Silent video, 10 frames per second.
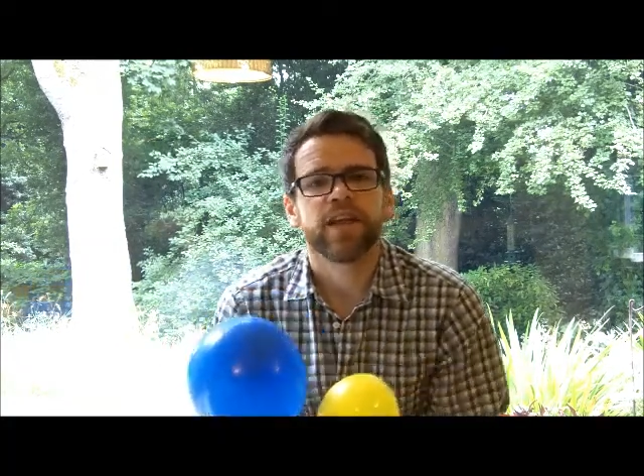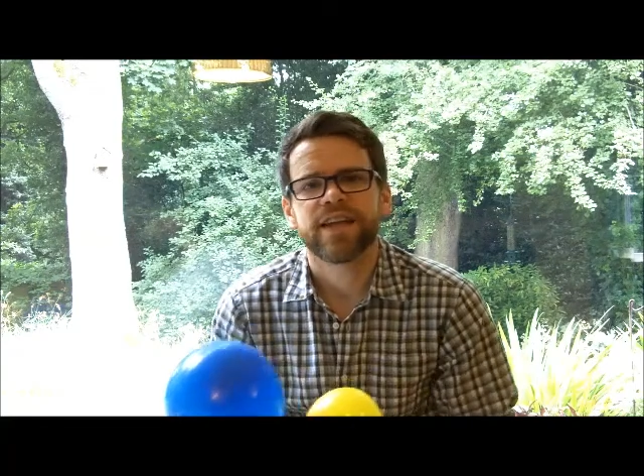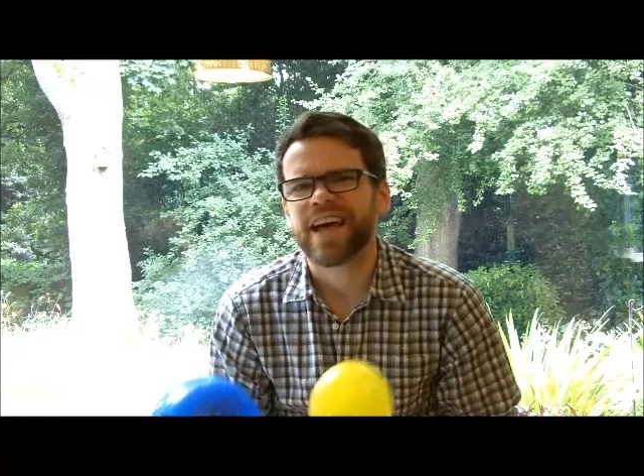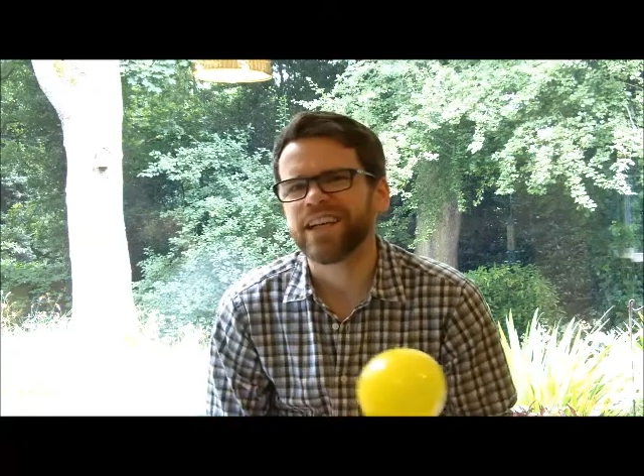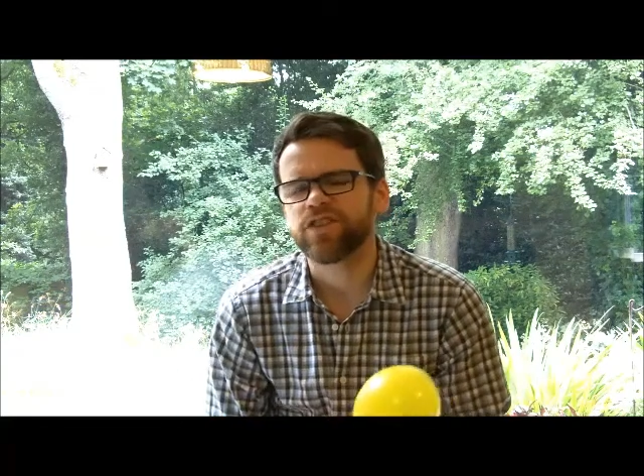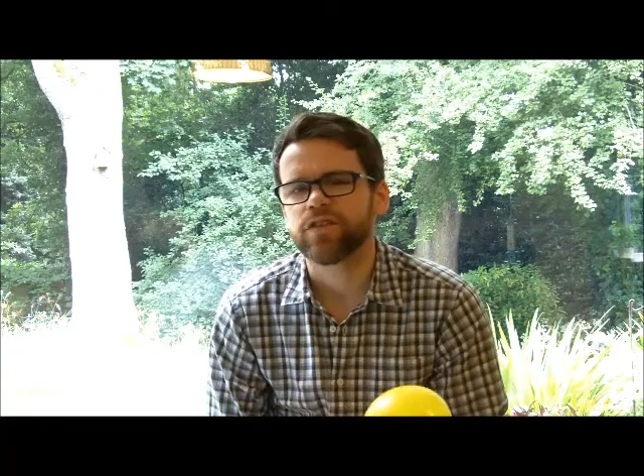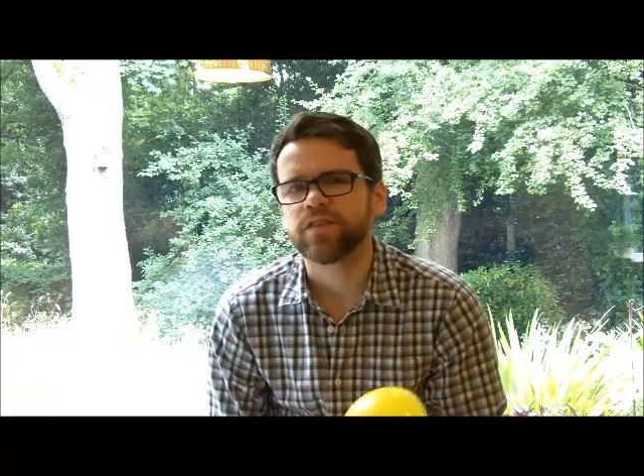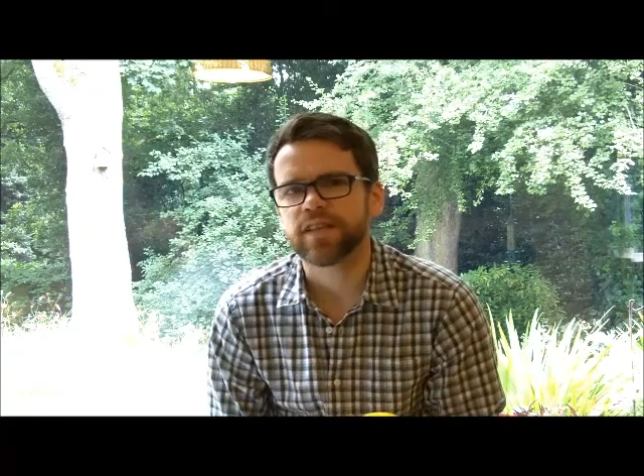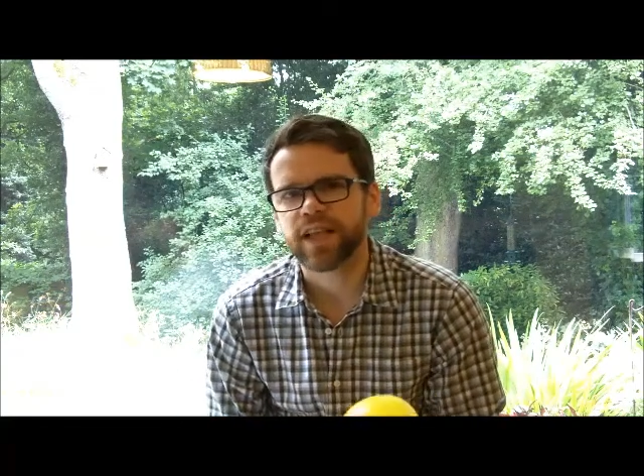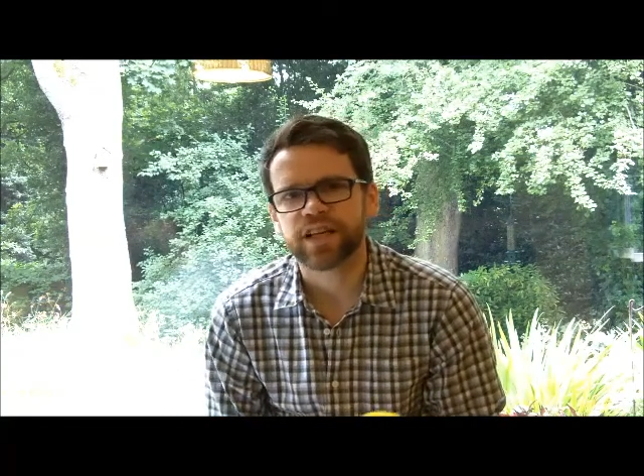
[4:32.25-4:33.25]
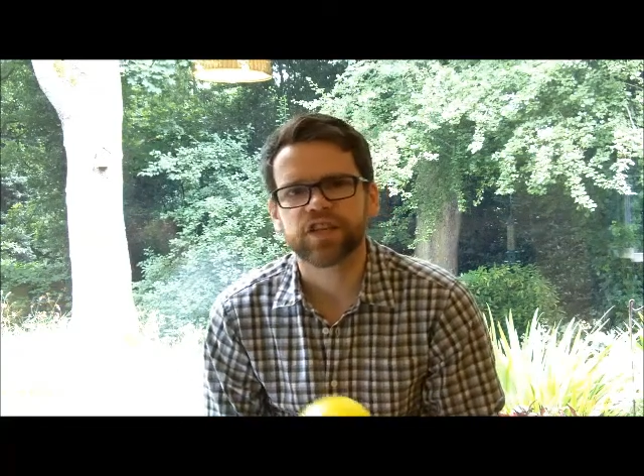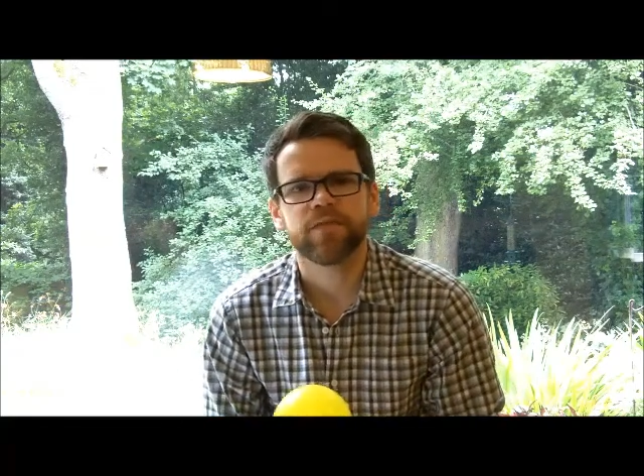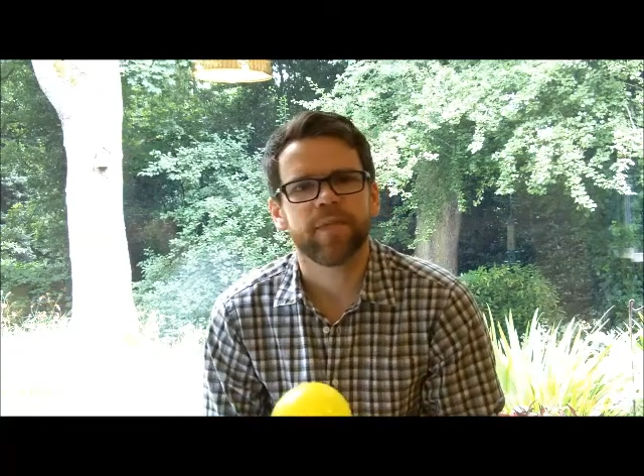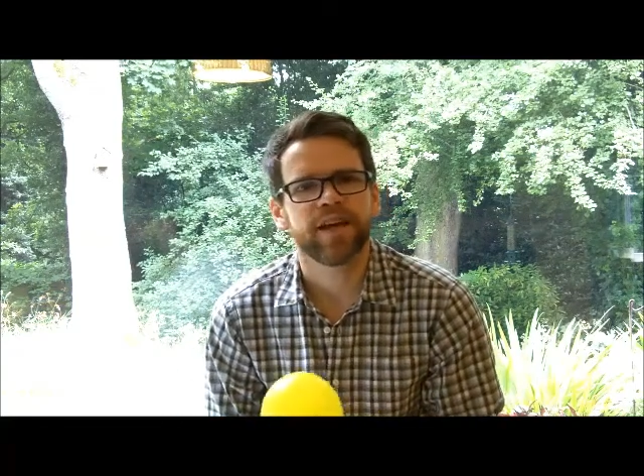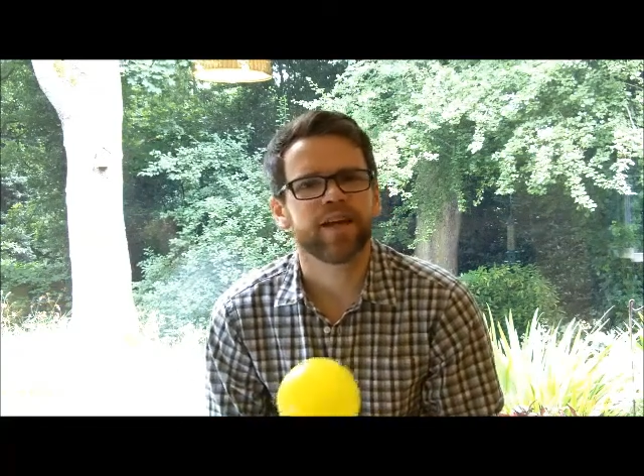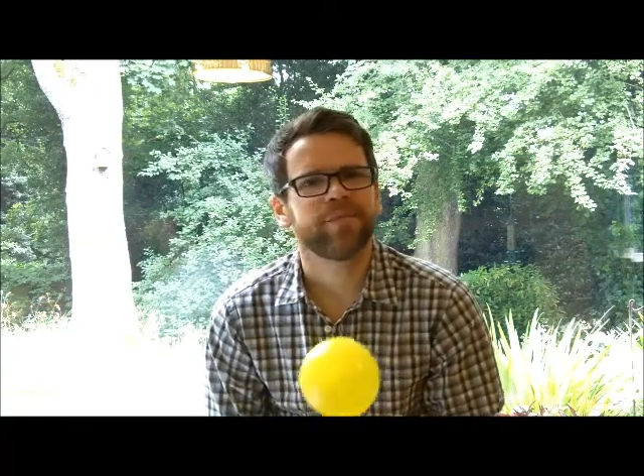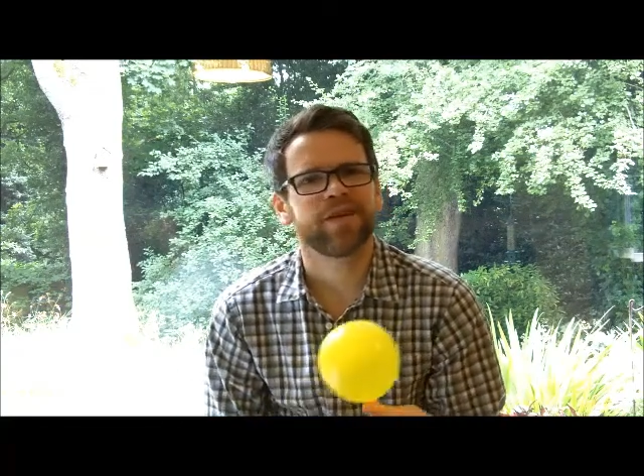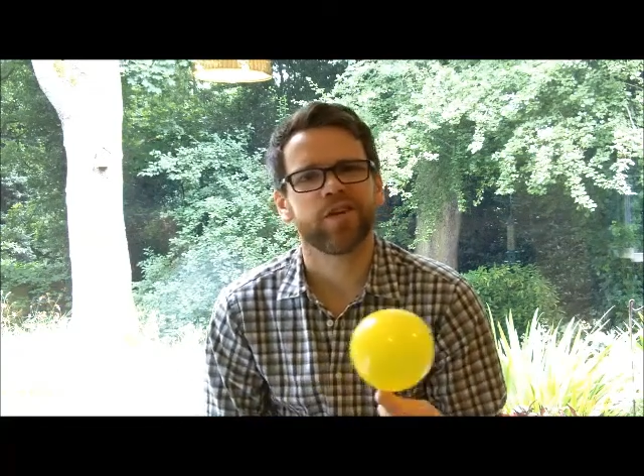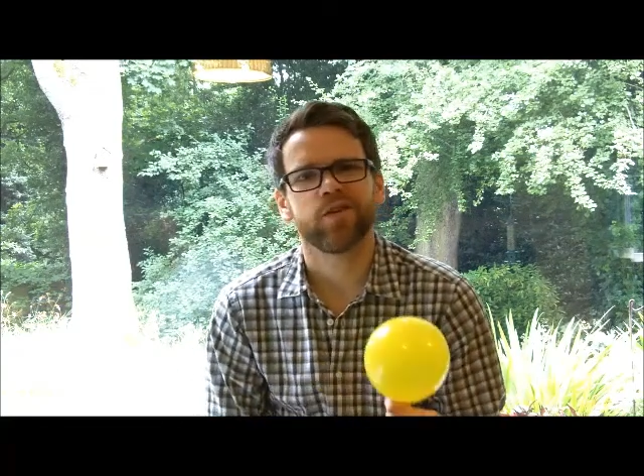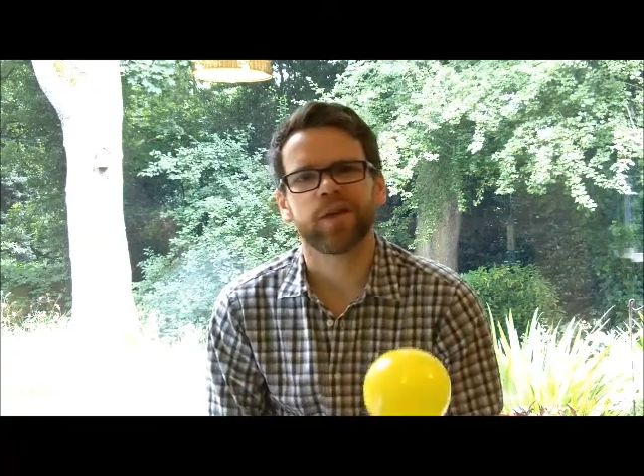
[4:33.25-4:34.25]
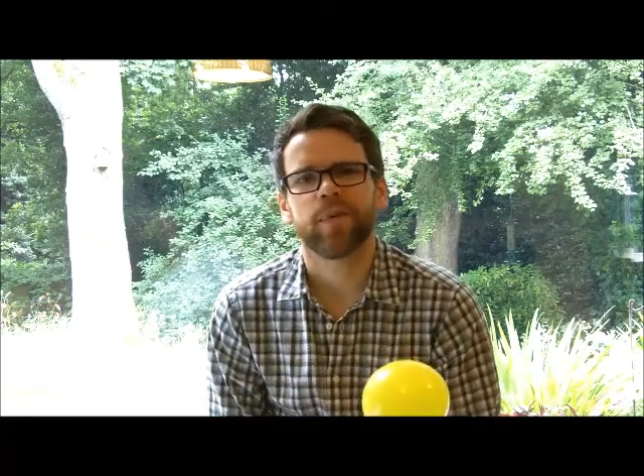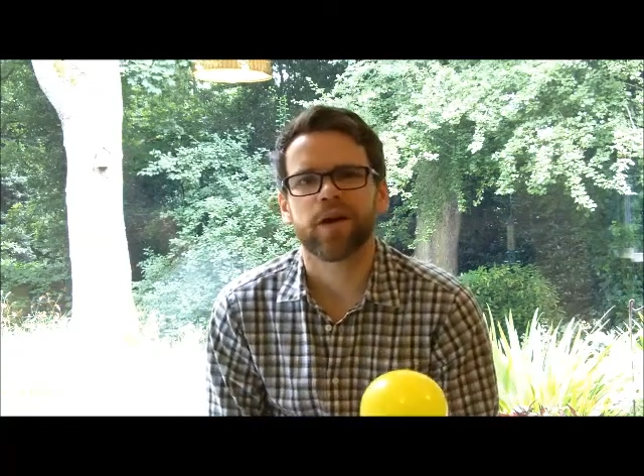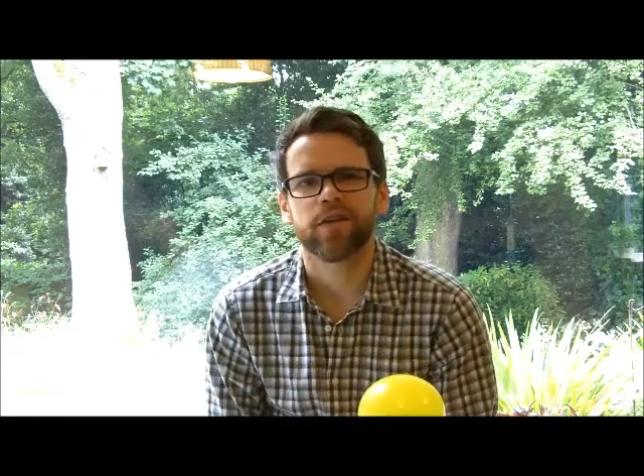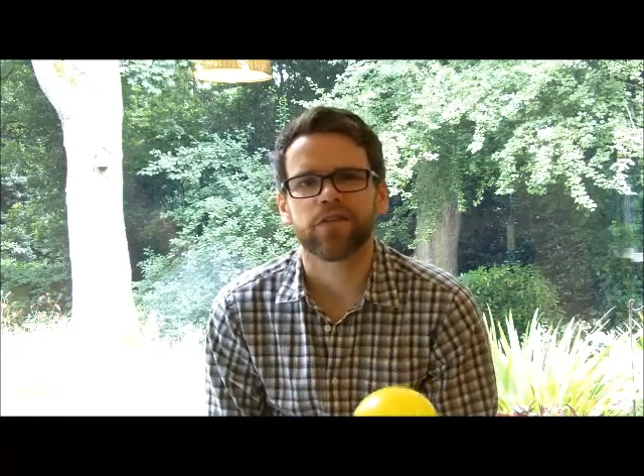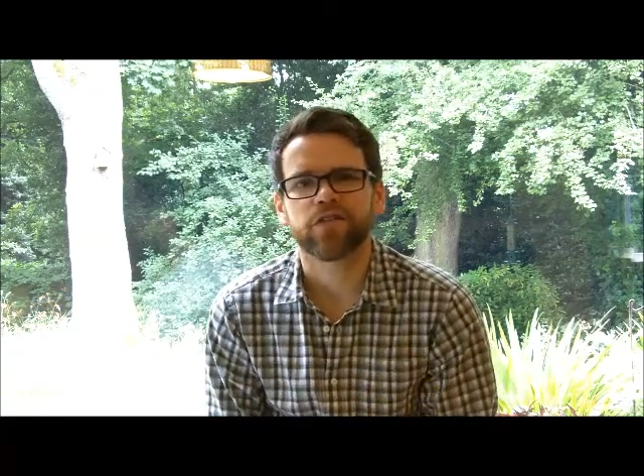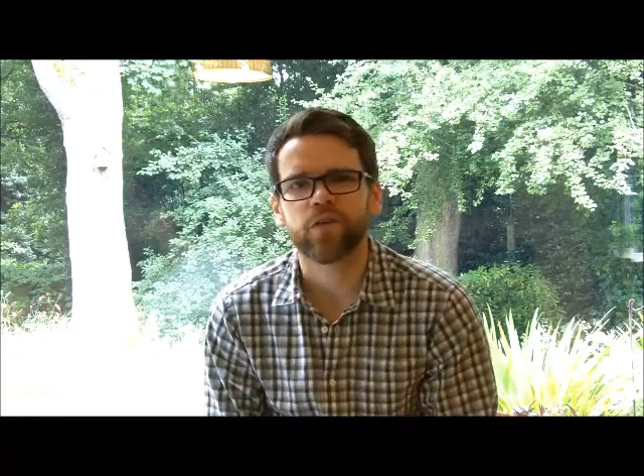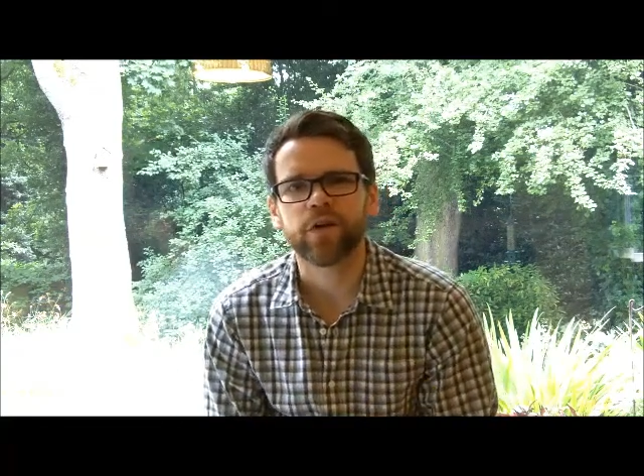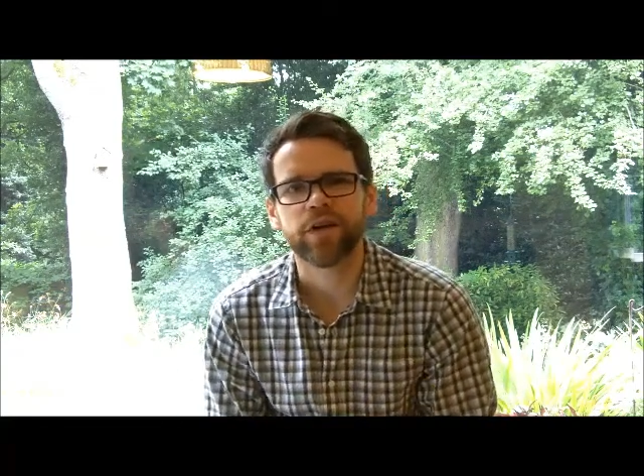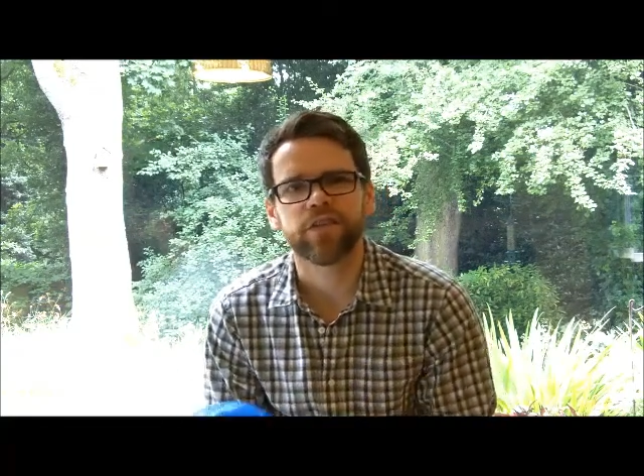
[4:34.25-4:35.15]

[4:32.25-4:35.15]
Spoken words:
natural selection may not be the only part of the story.